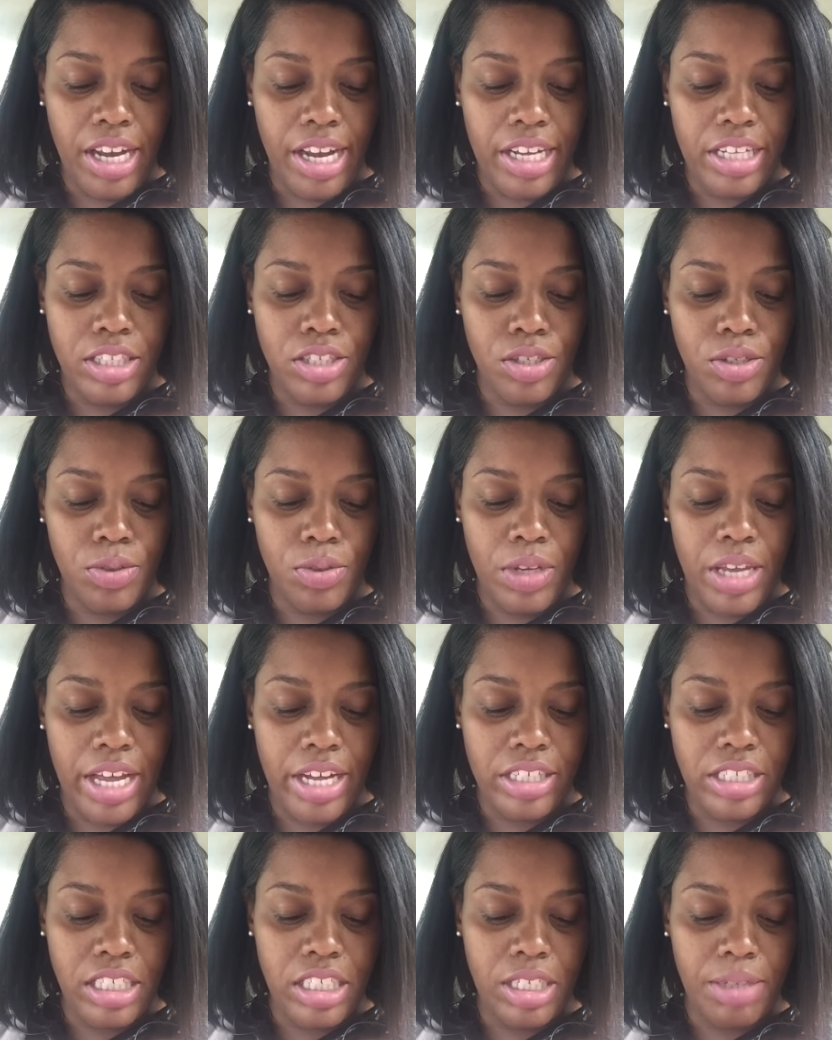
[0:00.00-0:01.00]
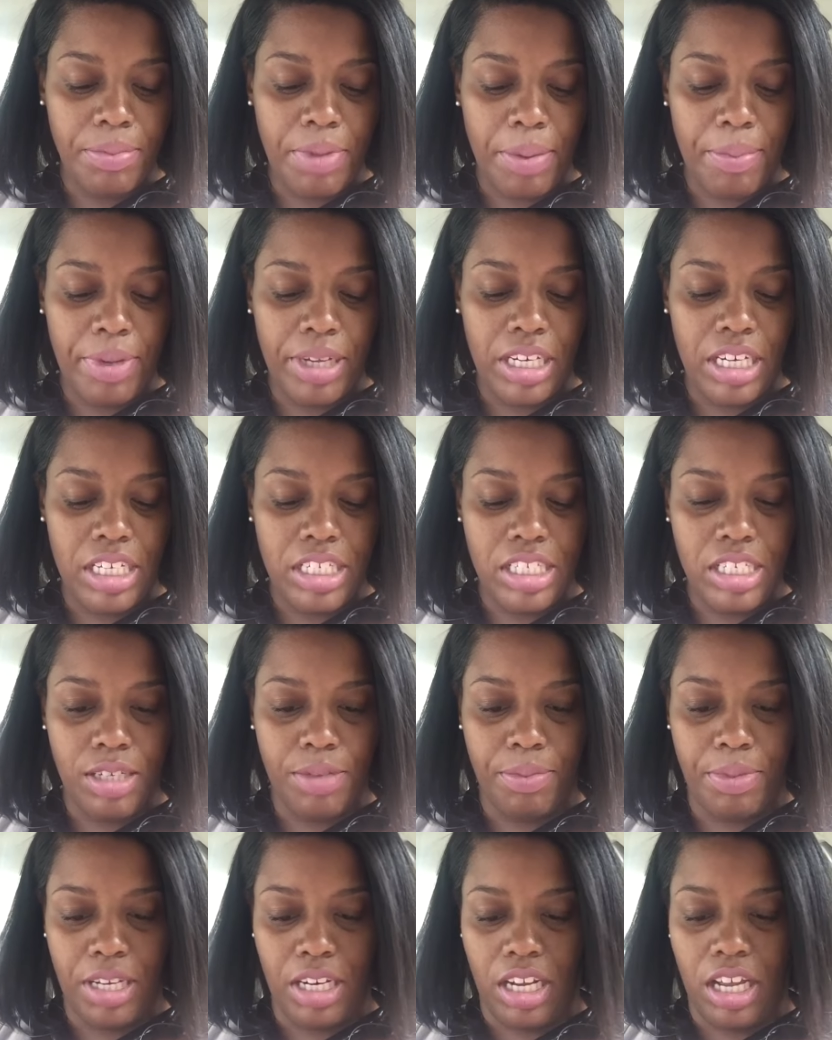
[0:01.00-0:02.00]
K2, calcium, and
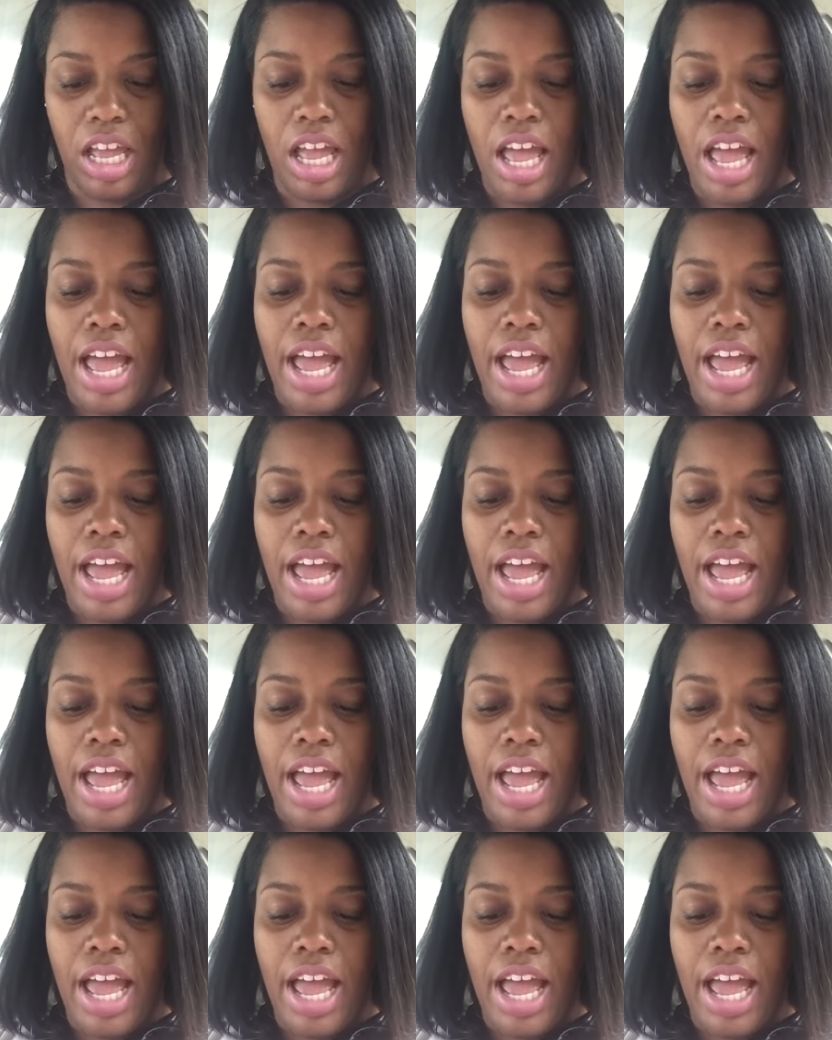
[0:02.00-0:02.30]
magnesium in it.